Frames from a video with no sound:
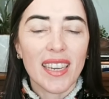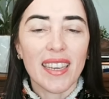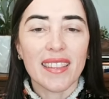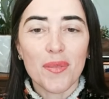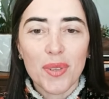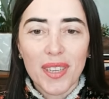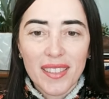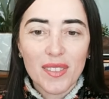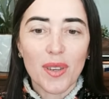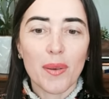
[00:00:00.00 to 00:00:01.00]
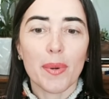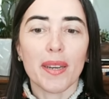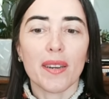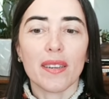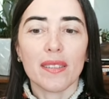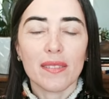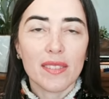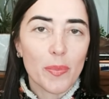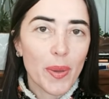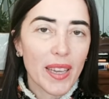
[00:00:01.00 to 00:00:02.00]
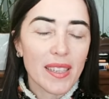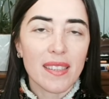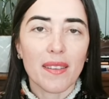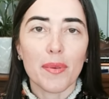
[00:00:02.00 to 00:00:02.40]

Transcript: and then we get into a better space and